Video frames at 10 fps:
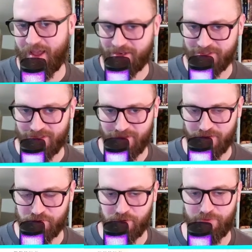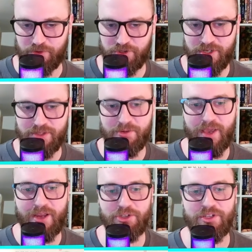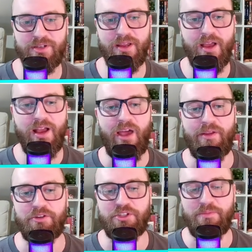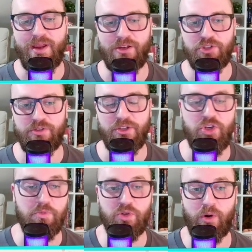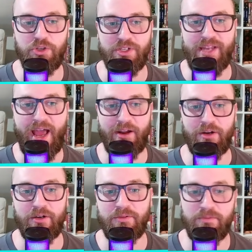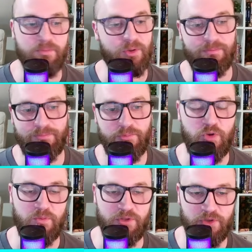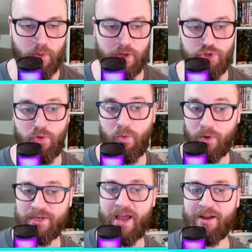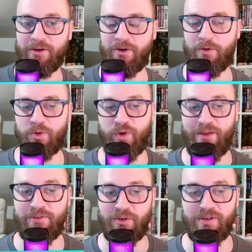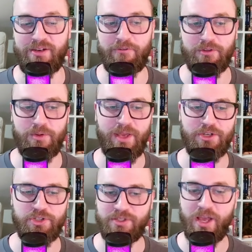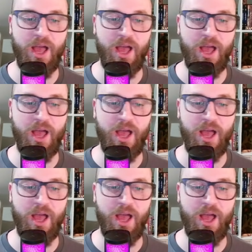into the Street of Fuxi's location, and then you're just making sure that Human Torch and Dagger, or Human Torch or Dagger or Craven are in different locations.